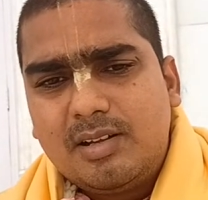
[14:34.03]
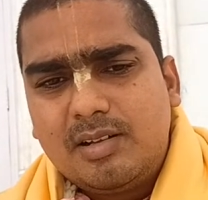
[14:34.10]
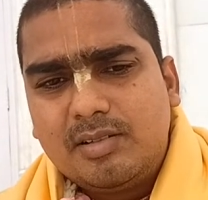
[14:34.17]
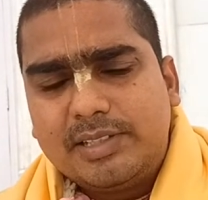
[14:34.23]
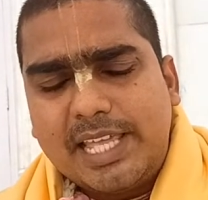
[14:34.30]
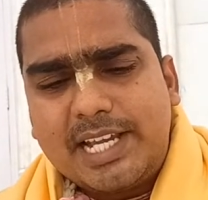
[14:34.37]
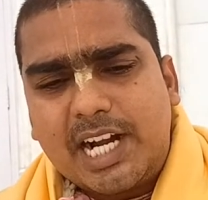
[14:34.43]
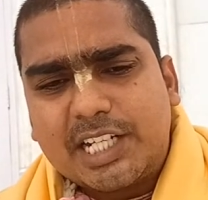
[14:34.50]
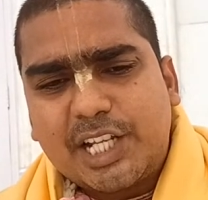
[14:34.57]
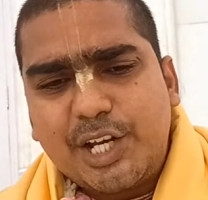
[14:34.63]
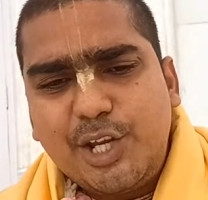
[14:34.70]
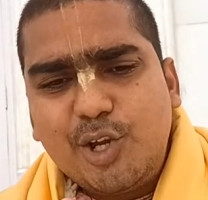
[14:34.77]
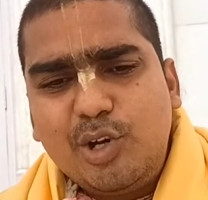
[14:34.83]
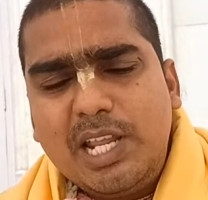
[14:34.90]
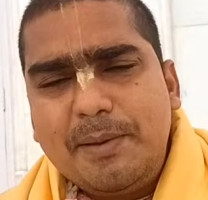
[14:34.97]
They got a
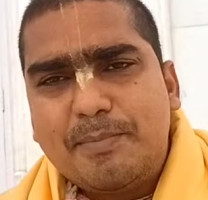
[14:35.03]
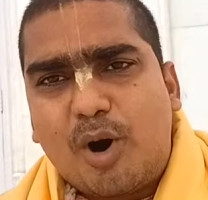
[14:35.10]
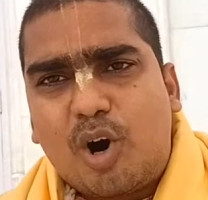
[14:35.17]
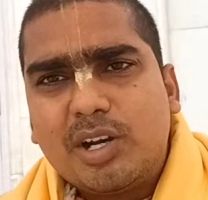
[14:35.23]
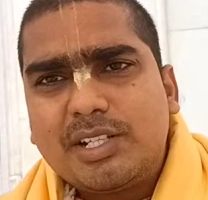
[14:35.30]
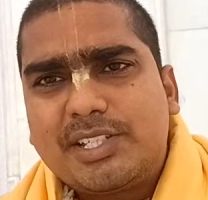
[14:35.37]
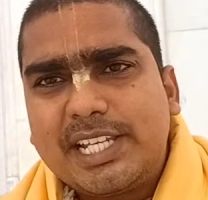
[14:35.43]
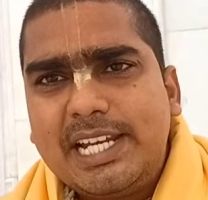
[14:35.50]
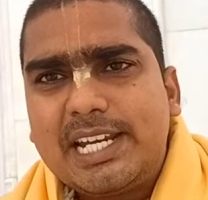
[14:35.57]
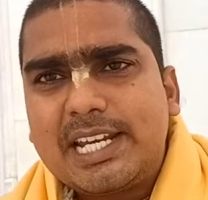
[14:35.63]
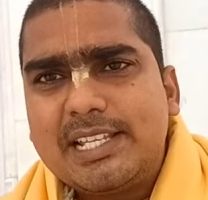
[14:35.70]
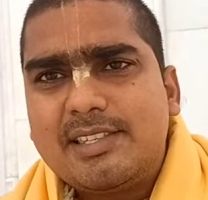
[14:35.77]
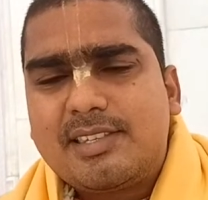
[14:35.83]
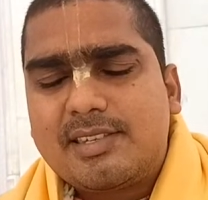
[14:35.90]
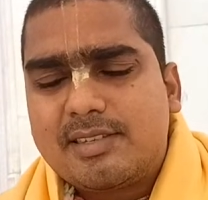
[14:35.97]
newly born
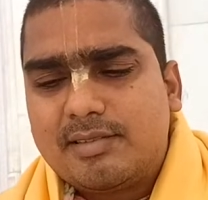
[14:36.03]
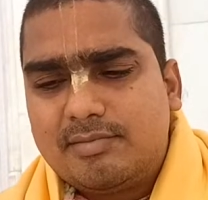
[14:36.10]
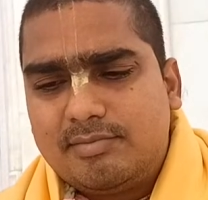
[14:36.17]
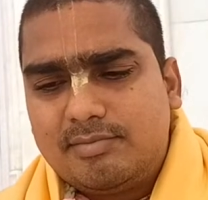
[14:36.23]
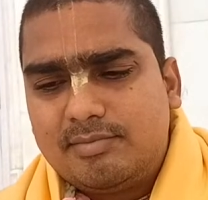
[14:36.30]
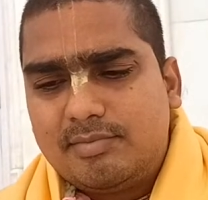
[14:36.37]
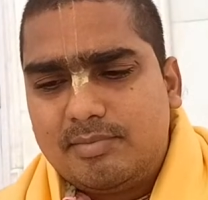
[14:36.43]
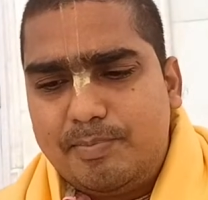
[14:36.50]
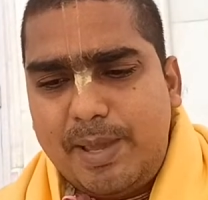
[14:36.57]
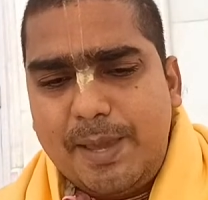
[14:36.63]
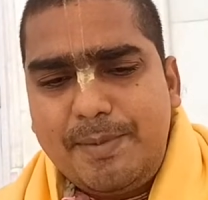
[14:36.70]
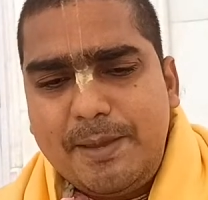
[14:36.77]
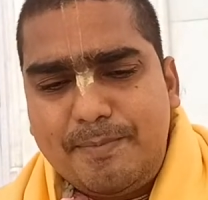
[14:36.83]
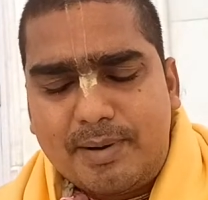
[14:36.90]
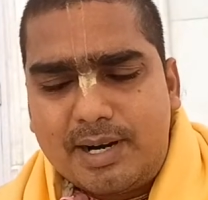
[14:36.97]
children's
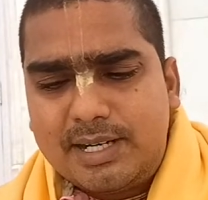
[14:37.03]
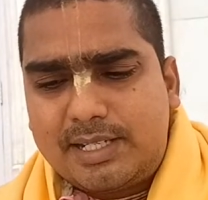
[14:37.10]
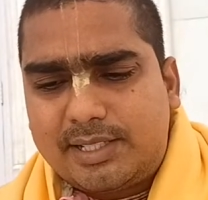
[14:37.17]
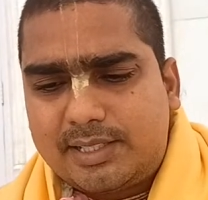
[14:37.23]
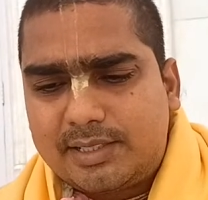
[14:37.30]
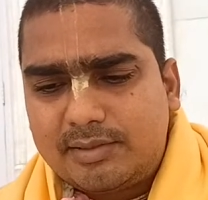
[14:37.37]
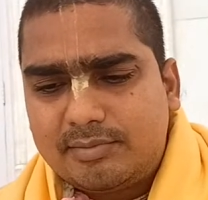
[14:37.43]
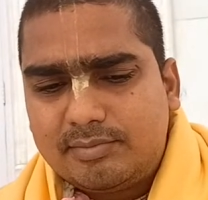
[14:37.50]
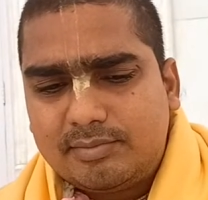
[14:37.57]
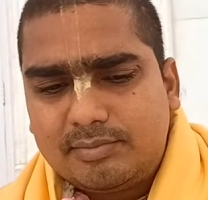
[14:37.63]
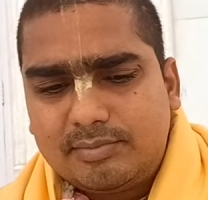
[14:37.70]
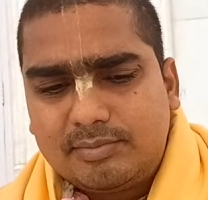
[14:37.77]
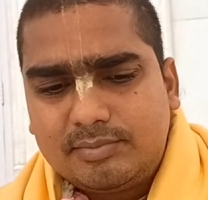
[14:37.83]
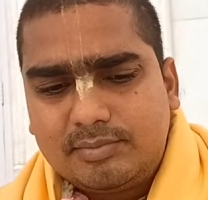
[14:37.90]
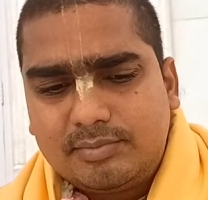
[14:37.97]
baby birds.
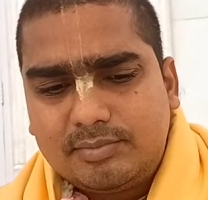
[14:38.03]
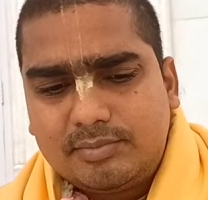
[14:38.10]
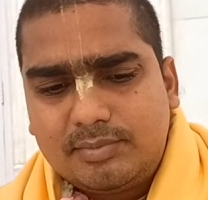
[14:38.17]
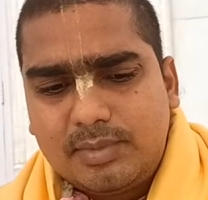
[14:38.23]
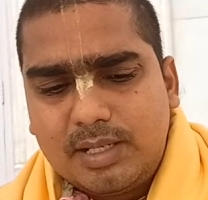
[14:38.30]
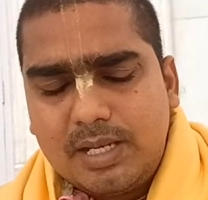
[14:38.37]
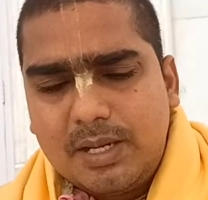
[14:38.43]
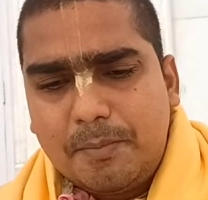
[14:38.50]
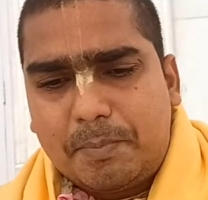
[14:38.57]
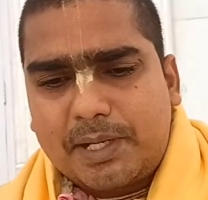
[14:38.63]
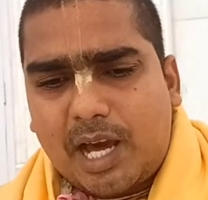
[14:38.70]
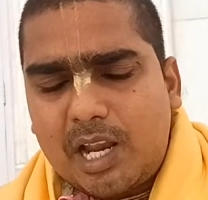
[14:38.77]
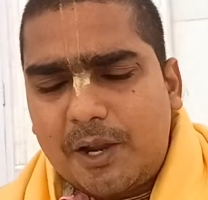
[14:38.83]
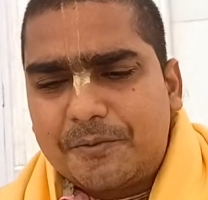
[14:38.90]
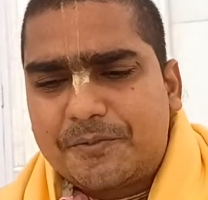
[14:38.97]
But
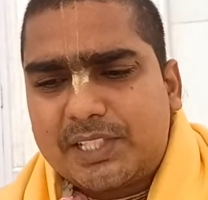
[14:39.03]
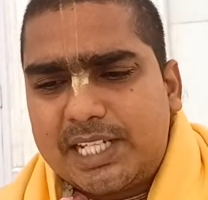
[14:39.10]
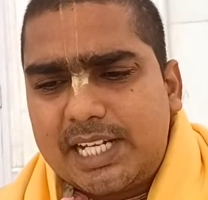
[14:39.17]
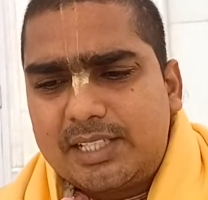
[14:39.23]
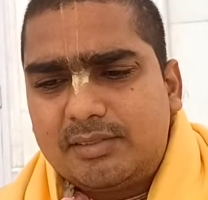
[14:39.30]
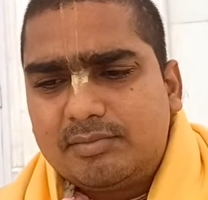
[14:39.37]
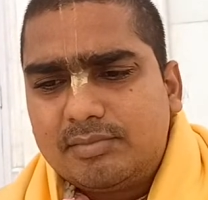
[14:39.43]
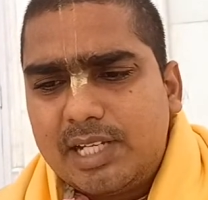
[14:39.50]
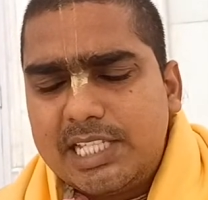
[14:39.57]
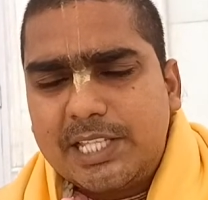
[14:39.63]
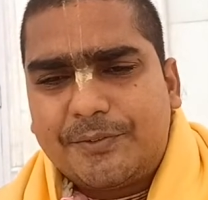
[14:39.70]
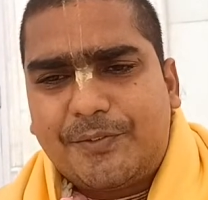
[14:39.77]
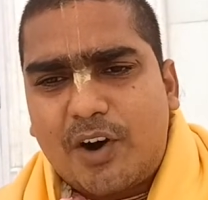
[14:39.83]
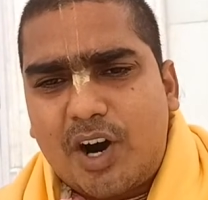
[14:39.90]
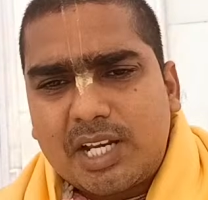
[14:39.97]
all of a sudden in
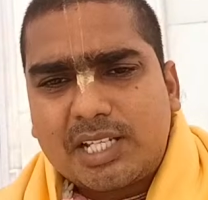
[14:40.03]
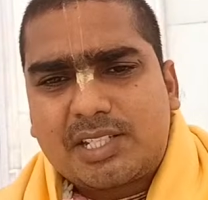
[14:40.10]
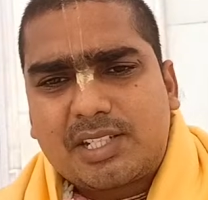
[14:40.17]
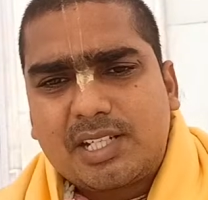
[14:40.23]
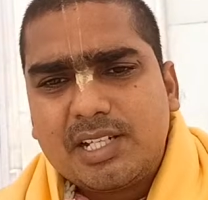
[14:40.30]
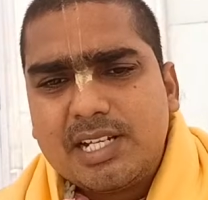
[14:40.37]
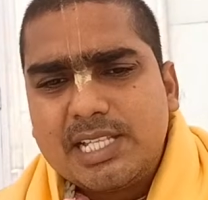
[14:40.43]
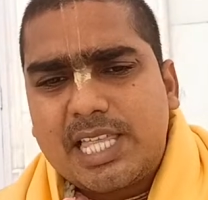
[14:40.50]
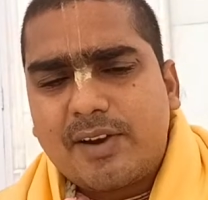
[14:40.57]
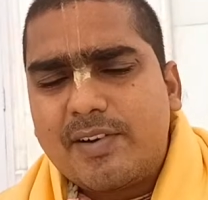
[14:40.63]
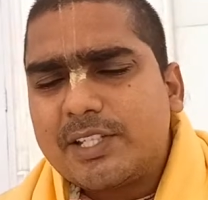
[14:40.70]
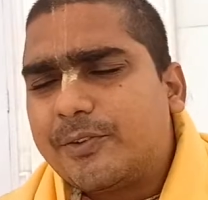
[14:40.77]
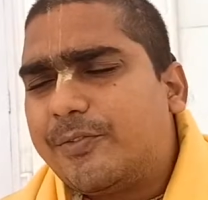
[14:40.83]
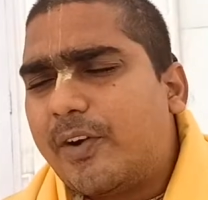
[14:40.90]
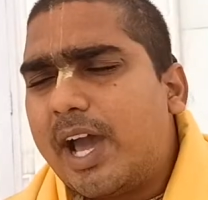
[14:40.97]
the forest there
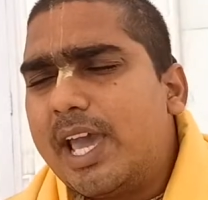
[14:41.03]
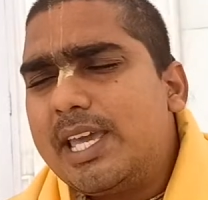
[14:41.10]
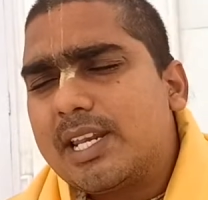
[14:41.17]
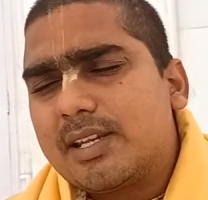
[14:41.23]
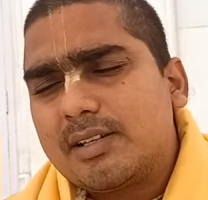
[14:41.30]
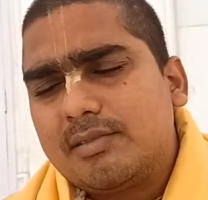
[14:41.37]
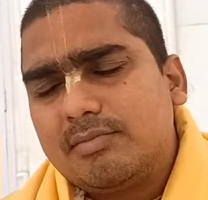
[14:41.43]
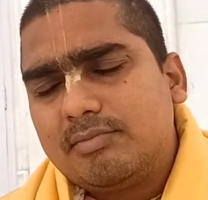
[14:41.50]
was a fire.